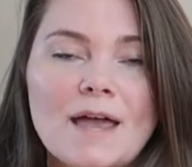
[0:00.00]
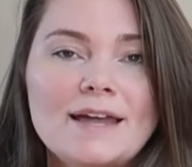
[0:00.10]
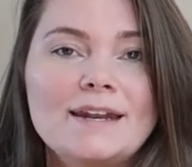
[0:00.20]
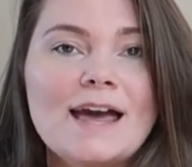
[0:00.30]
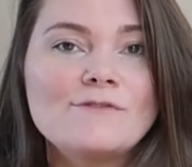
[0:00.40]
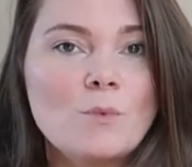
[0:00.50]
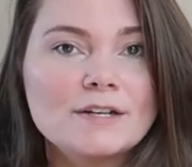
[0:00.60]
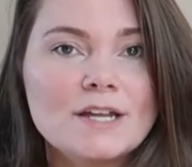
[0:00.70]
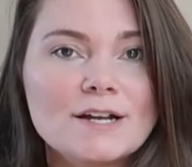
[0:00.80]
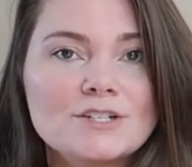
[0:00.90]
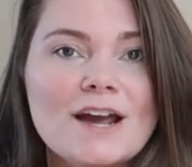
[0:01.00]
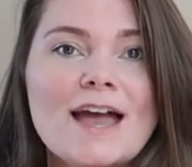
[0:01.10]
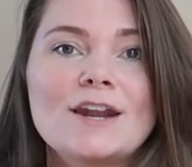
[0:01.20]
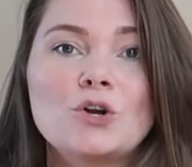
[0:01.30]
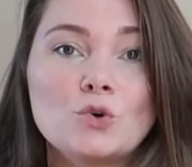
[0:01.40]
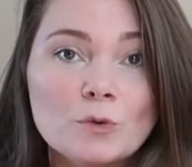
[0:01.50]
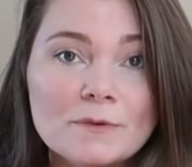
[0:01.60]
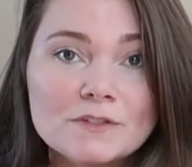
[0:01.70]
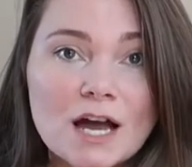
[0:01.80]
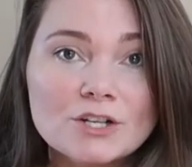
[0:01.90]
I didn't have one doctor, I had a group
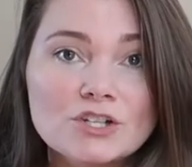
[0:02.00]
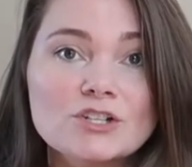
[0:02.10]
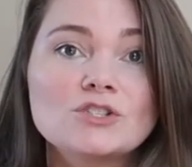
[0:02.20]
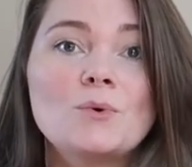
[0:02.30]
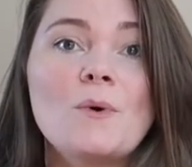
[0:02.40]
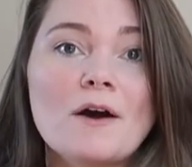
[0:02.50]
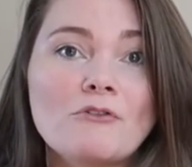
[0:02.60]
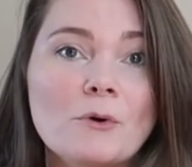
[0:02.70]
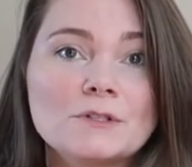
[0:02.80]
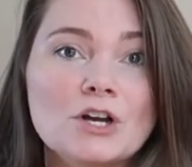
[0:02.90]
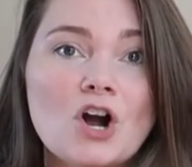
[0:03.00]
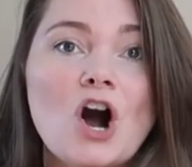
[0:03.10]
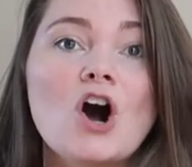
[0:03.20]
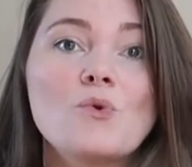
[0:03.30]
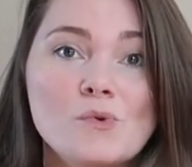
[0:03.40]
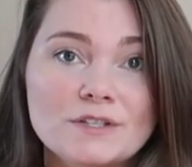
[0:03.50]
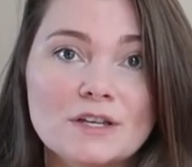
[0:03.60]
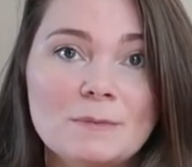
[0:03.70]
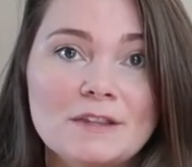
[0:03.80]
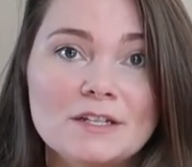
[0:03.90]
of doctors. So whoever was on call was
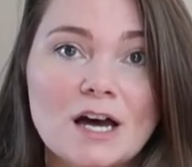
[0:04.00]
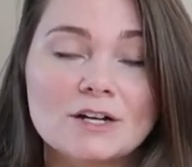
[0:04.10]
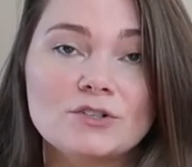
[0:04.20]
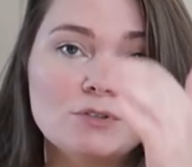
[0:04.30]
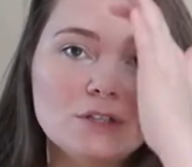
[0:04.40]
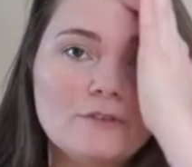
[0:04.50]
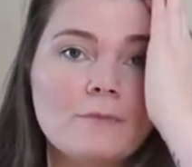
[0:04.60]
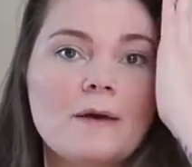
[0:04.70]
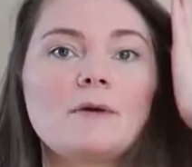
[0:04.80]
going to be the doctor who delivered my